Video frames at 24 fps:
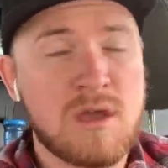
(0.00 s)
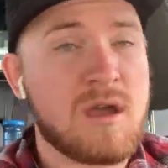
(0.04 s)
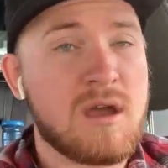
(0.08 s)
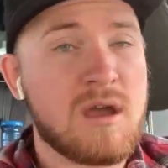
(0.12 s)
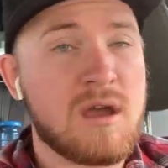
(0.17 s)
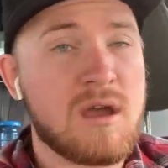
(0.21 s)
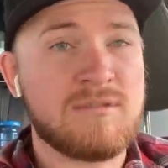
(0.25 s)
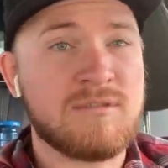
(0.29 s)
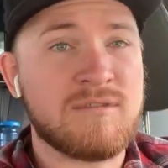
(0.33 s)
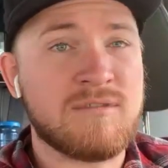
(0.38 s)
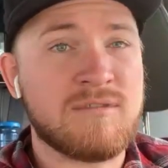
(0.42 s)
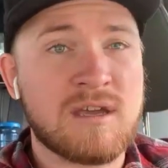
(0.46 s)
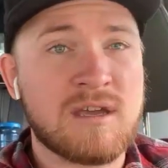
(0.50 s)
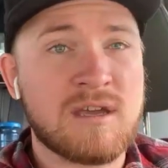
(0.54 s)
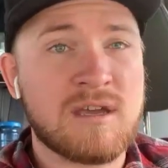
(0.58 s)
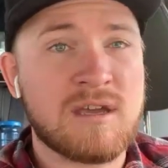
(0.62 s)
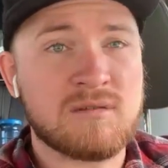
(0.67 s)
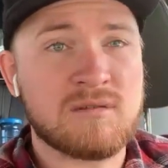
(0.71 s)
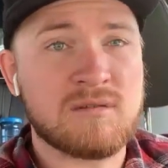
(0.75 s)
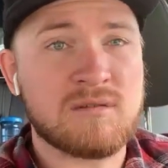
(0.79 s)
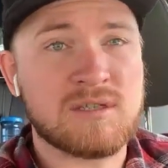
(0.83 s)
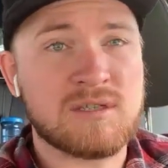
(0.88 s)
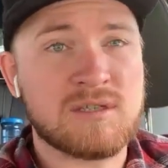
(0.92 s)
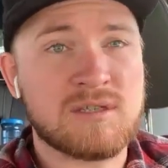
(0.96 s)
of the
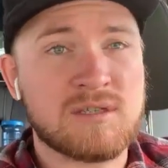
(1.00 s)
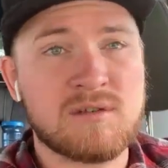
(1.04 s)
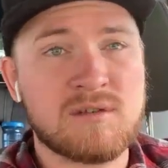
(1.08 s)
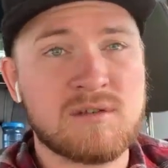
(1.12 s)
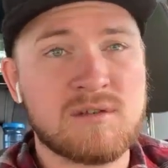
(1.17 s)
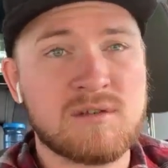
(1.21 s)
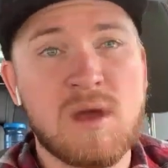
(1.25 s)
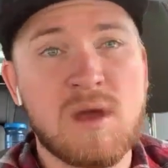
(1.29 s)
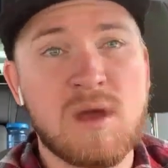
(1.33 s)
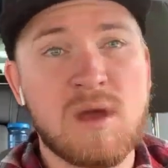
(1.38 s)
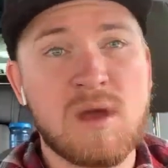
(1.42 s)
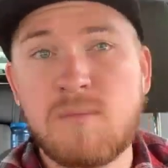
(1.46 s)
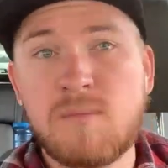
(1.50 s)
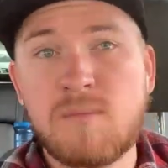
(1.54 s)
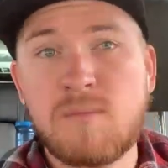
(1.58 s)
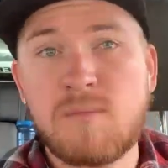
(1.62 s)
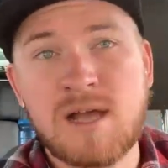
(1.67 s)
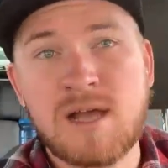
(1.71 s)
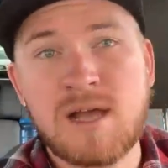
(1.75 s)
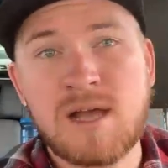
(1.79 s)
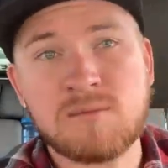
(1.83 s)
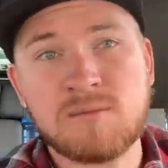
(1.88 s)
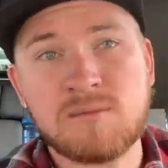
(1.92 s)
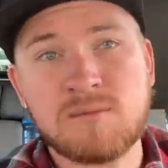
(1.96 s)
ecosystem
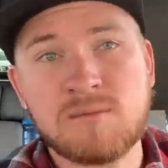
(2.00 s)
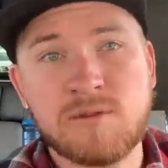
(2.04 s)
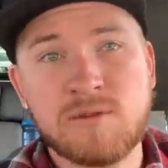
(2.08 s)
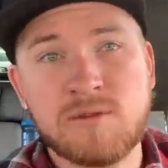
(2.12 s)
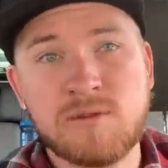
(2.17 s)
possible.